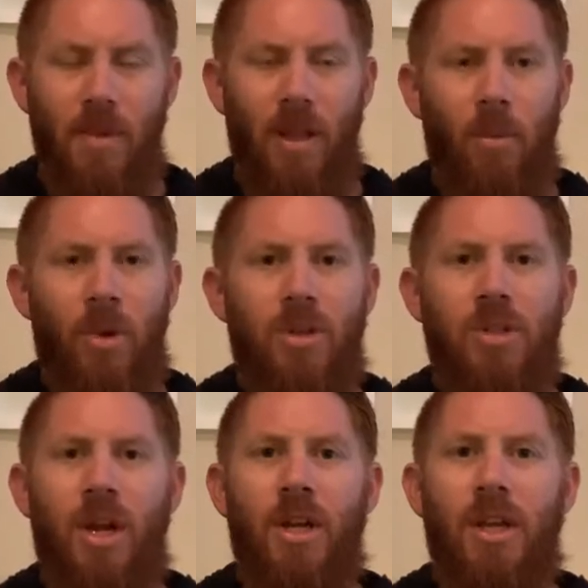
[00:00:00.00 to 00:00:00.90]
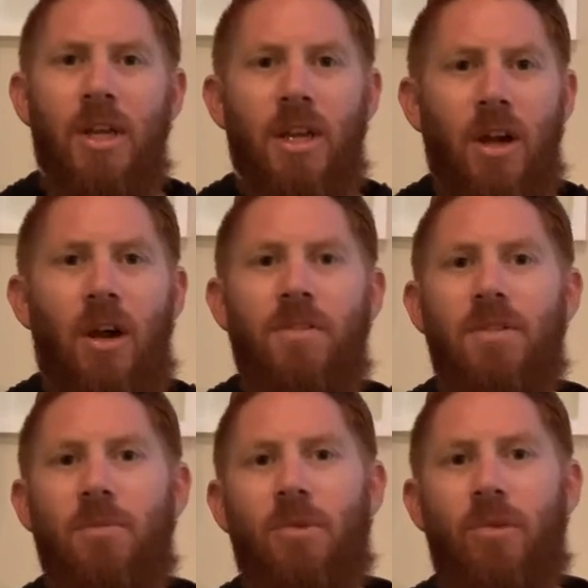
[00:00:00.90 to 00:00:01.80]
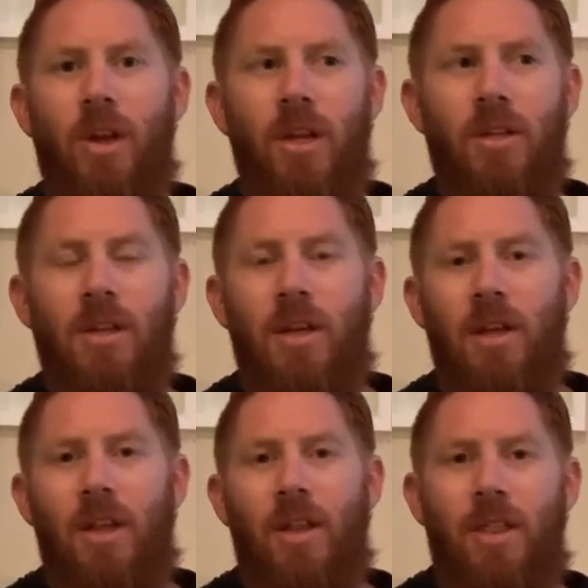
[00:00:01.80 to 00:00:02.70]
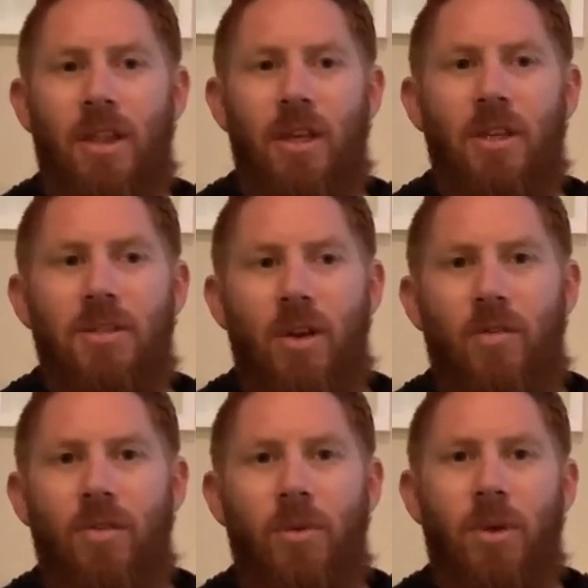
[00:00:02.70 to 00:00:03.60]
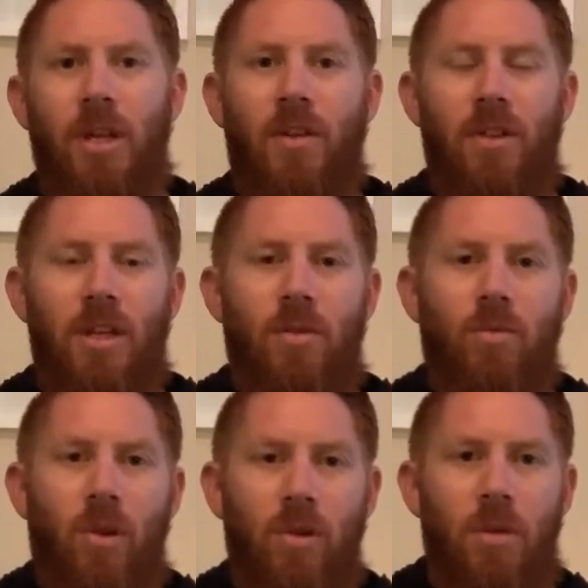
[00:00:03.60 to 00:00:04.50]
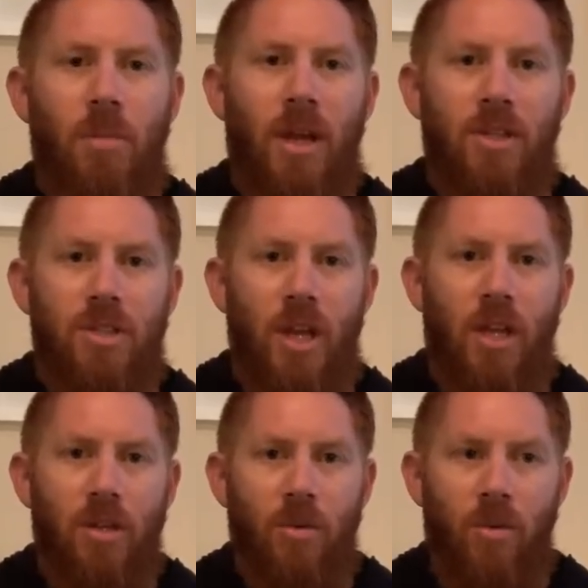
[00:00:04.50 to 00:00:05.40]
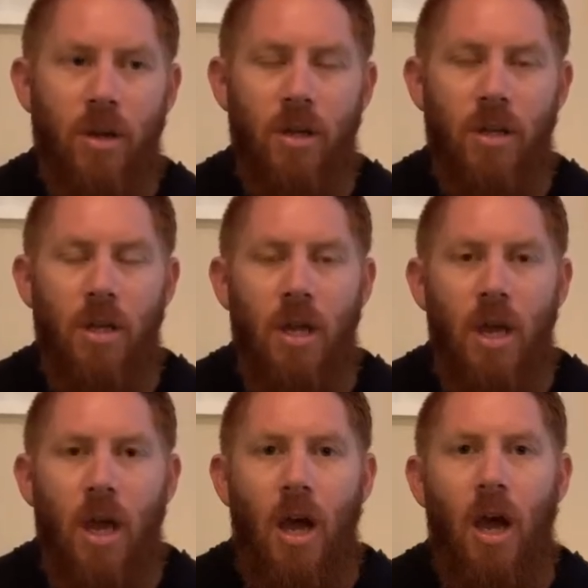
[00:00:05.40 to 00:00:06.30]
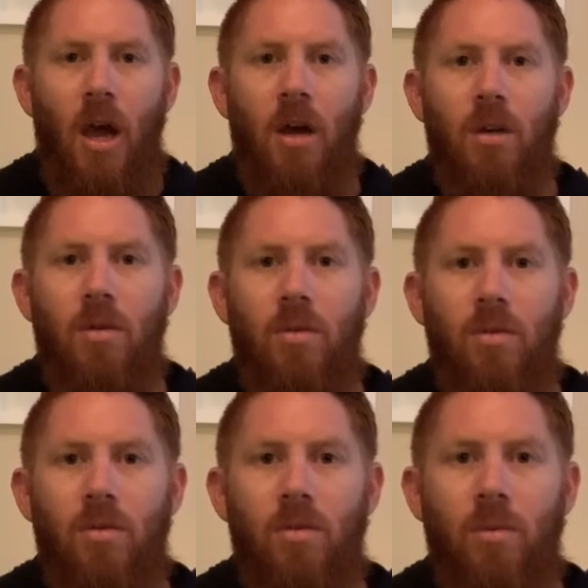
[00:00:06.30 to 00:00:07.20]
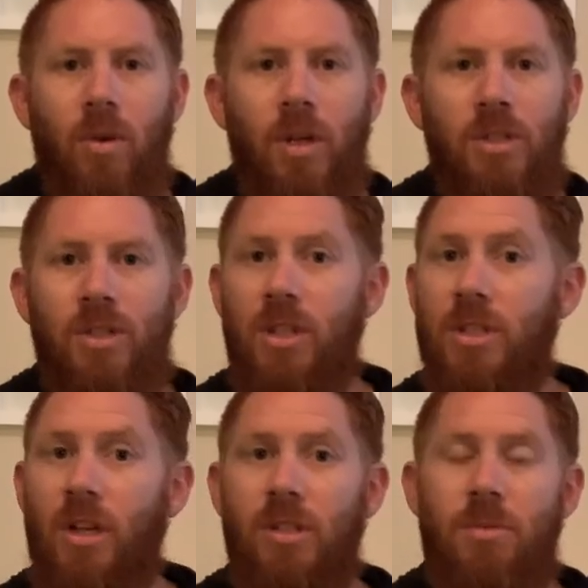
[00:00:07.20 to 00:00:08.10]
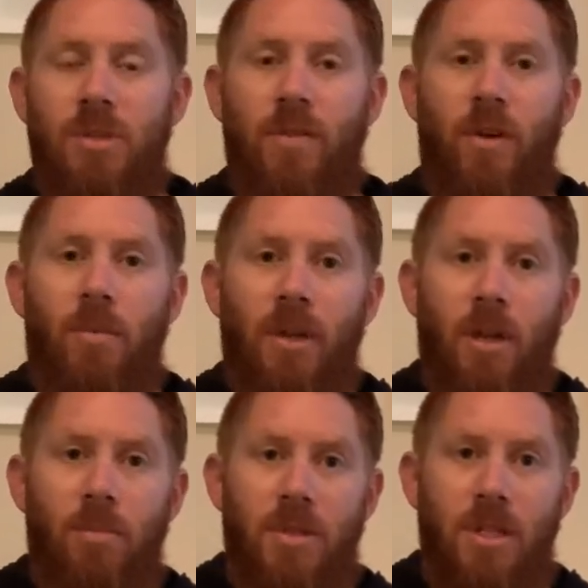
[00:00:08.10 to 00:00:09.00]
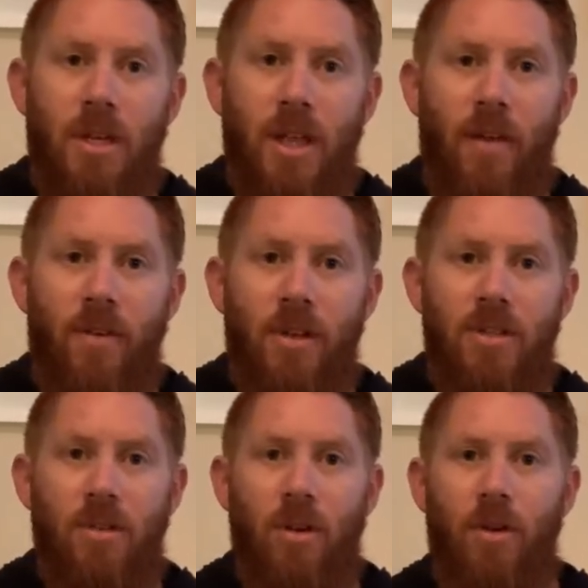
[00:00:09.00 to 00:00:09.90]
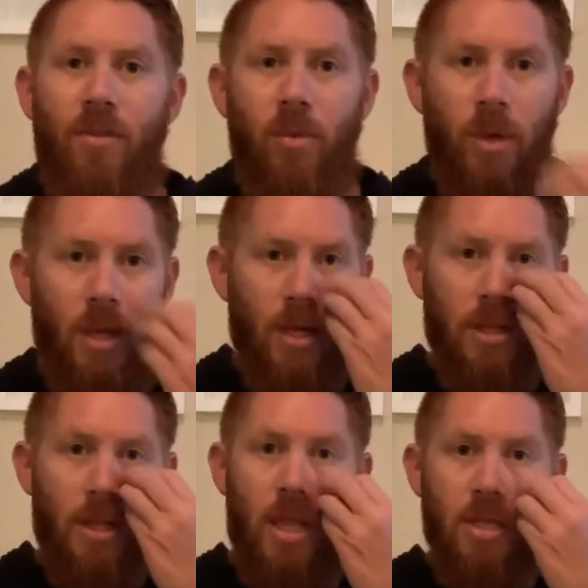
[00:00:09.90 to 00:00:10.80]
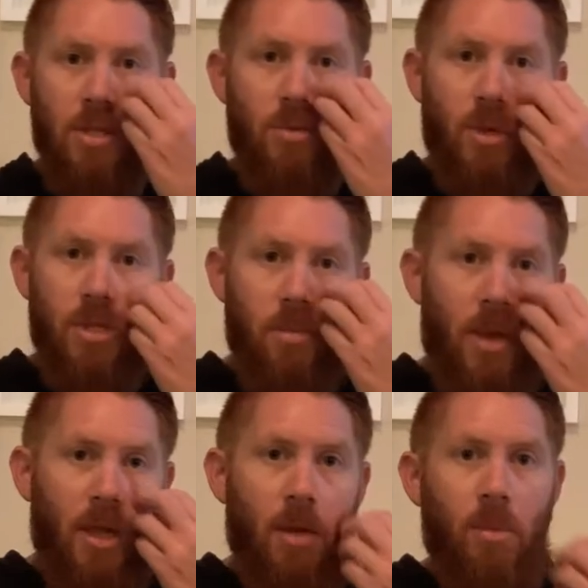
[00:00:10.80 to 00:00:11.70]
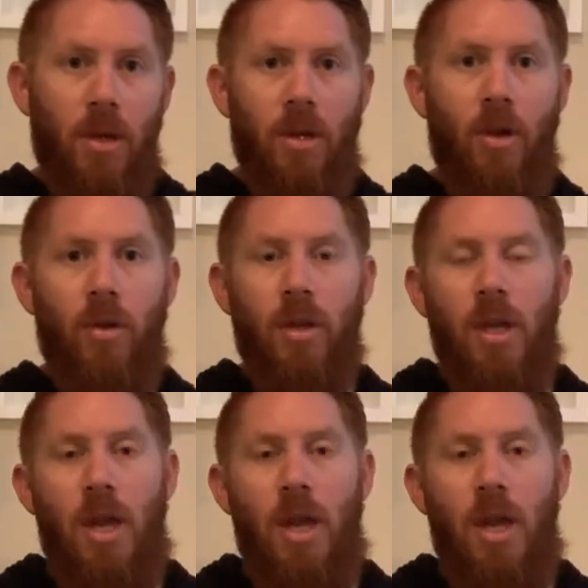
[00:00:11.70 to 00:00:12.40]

We're trying to kick off some great things. Hopefully, we can get everything rolling by January. Uh, I just saw some stuff opening up in South Africa, so hopefully, we can get that soup kitchen back up and going.